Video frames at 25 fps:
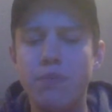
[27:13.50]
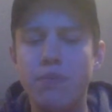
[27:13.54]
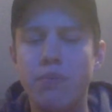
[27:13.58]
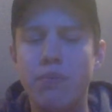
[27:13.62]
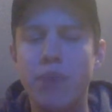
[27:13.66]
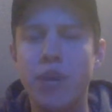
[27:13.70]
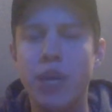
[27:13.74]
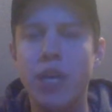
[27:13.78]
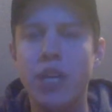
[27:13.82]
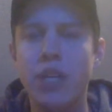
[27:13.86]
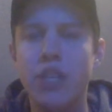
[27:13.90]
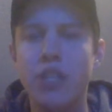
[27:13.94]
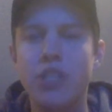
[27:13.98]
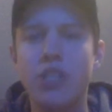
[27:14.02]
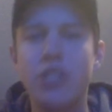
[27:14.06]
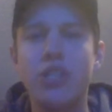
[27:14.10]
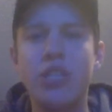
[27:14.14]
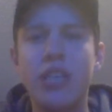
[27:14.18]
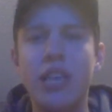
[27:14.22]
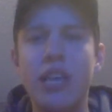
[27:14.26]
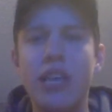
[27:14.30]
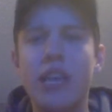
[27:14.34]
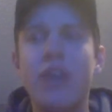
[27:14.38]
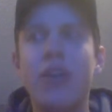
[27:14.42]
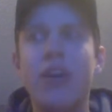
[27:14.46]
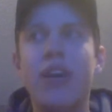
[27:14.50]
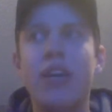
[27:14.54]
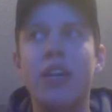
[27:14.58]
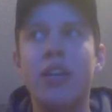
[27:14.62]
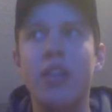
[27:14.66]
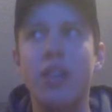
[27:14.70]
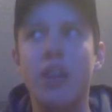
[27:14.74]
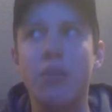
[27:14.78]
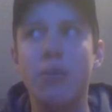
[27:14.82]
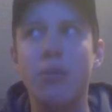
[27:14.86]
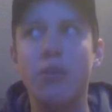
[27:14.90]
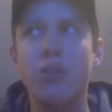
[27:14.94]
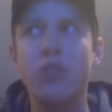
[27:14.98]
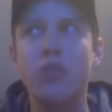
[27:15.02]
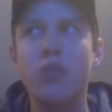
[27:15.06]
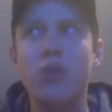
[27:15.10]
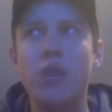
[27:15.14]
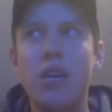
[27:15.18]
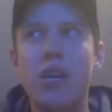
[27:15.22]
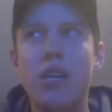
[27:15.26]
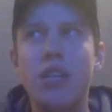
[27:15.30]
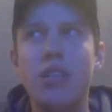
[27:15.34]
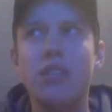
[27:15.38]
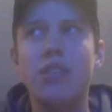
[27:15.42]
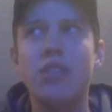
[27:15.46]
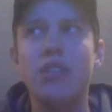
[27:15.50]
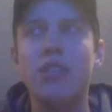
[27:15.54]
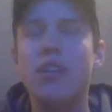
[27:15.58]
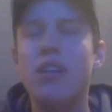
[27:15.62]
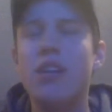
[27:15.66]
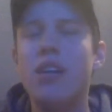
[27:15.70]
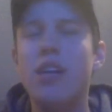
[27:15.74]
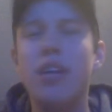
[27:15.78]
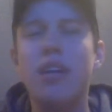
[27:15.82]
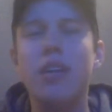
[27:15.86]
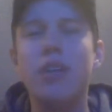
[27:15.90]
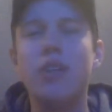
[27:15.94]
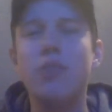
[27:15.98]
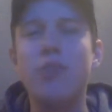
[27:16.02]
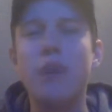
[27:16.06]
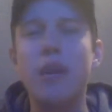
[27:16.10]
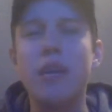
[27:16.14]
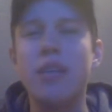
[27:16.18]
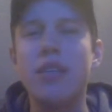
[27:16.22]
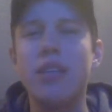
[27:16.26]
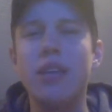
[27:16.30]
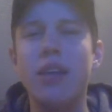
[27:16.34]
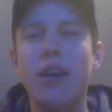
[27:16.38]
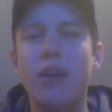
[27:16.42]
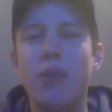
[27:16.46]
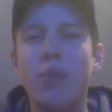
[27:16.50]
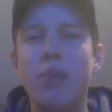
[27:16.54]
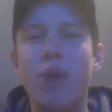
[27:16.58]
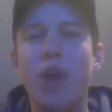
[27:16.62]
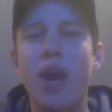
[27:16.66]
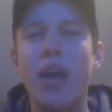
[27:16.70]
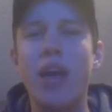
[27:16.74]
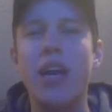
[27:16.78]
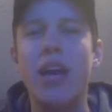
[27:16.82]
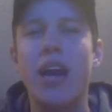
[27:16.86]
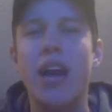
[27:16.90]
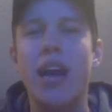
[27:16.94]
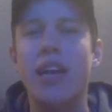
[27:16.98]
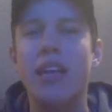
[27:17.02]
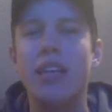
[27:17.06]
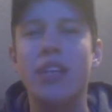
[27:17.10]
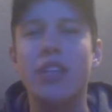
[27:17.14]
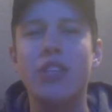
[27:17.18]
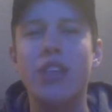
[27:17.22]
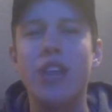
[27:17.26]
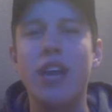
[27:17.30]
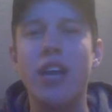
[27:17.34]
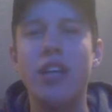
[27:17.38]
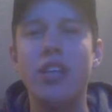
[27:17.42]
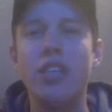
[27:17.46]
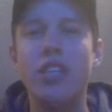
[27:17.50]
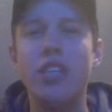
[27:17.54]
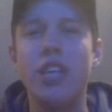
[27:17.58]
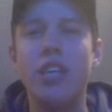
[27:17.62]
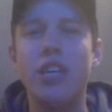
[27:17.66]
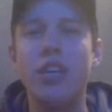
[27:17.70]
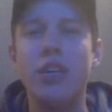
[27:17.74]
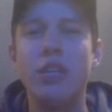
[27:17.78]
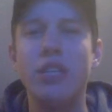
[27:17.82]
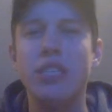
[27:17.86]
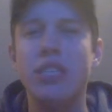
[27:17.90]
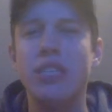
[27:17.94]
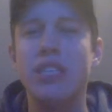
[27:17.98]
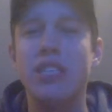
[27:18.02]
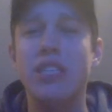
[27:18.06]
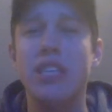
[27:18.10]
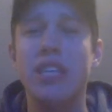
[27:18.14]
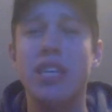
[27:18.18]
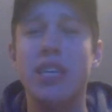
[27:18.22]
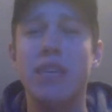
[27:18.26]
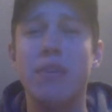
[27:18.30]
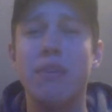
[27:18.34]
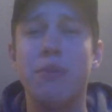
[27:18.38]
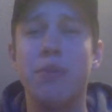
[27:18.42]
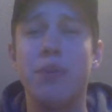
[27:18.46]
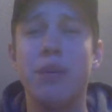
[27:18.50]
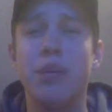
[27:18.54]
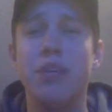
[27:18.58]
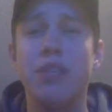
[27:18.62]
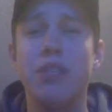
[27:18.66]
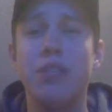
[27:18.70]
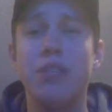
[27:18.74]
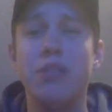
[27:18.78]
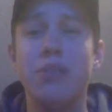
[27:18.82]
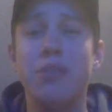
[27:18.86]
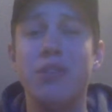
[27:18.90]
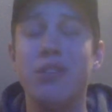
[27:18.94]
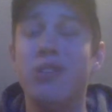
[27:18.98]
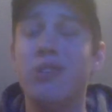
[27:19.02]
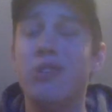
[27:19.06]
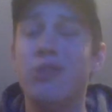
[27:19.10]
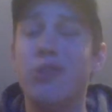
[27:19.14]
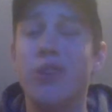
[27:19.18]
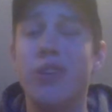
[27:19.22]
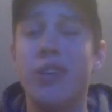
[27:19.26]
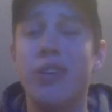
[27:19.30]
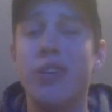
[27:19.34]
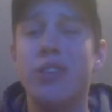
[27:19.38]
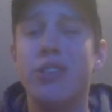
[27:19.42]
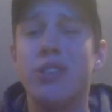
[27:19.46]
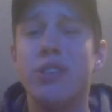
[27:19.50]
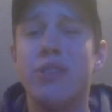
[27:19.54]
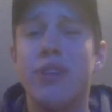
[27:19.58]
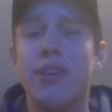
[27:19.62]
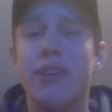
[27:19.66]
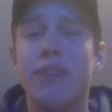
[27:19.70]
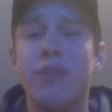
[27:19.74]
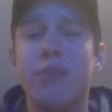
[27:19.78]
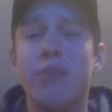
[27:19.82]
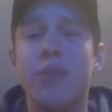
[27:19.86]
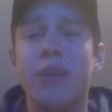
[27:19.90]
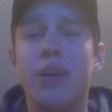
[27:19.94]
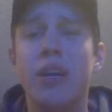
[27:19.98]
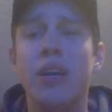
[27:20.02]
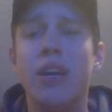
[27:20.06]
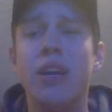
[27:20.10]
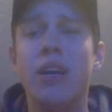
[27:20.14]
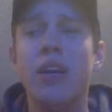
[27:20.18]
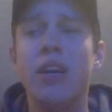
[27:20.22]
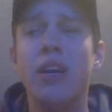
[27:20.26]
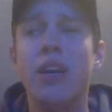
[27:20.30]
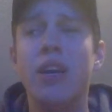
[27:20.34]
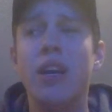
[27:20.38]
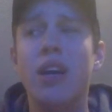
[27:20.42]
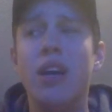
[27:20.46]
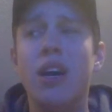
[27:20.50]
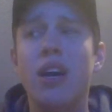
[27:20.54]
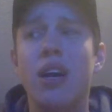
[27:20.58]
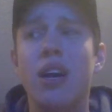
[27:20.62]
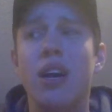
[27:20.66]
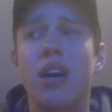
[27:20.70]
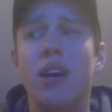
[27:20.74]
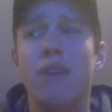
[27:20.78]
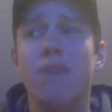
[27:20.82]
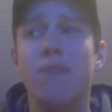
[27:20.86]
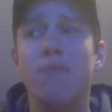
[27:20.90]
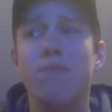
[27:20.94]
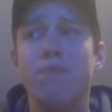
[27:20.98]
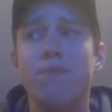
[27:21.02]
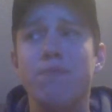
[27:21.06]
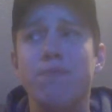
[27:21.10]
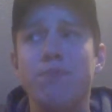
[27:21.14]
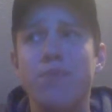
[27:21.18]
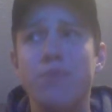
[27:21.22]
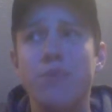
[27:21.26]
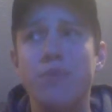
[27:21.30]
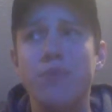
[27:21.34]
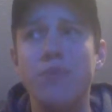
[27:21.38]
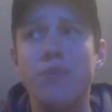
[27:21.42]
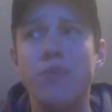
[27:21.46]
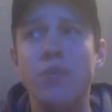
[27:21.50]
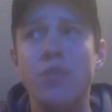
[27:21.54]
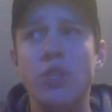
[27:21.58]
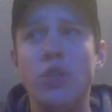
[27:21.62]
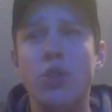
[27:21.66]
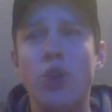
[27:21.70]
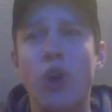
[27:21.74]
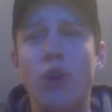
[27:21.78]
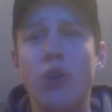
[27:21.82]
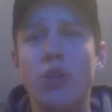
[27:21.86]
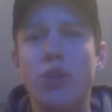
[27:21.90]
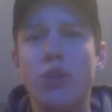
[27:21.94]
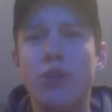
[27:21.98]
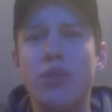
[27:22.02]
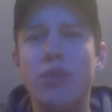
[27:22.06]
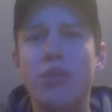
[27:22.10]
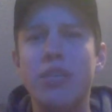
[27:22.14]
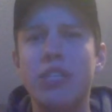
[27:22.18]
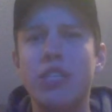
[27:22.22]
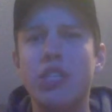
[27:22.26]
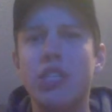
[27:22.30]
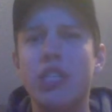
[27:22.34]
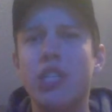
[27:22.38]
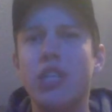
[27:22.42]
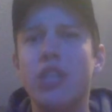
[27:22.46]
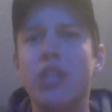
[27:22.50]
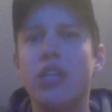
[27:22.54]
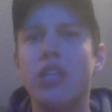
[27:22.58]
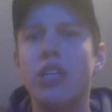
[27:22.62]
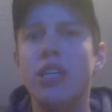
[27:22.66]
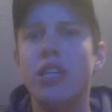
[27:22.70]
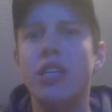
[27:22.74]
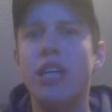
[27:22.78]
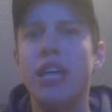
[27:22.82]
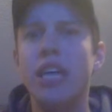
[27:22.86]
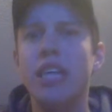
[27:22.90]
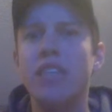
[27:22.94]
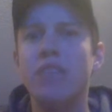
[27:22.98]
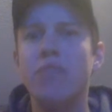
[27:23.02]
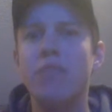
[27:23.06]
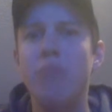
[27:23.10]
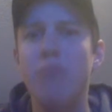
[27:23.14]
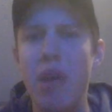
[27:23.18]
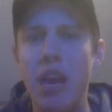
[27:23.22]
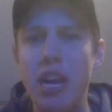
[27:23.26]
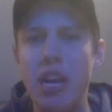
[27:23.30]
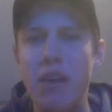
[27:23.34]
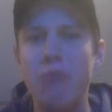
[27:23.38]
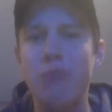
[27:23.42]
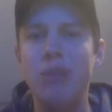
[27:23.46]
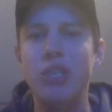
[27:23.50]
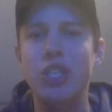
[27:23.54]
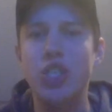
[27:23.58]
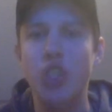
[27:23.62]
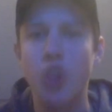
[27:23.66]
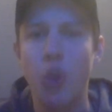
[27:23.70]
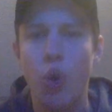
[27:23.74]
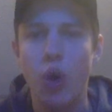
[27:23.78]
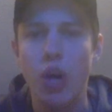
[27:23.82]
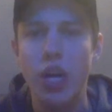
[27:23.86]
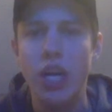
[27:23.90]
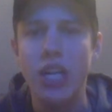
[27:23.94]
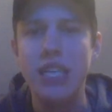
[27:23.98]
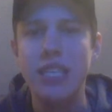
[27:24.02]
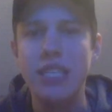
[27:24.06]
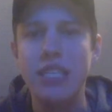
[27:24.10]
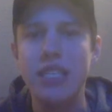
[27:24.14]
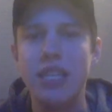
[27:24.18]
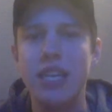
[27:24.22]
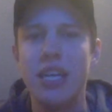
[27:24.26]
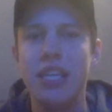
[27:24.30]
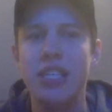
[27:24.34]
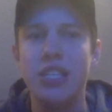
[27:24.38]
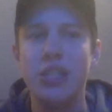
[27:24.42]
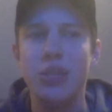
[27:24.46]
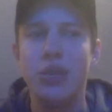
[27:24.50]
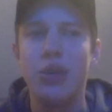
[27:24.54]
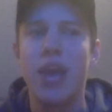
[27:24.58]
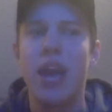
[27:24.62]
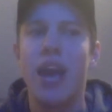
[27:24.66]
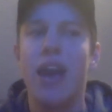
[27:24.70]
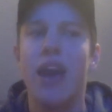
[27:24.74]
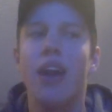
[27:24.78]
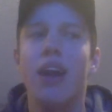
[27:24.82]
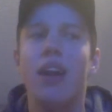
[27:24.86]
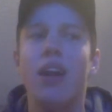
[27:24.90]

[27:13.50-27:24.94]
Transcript: but just thinking like numbers-wise, it goes back to that like Brian Heidick strategy. I know he's a dick of a person, but he was a really good Survivor player. You always want to make sure you're in as many majorities as you can.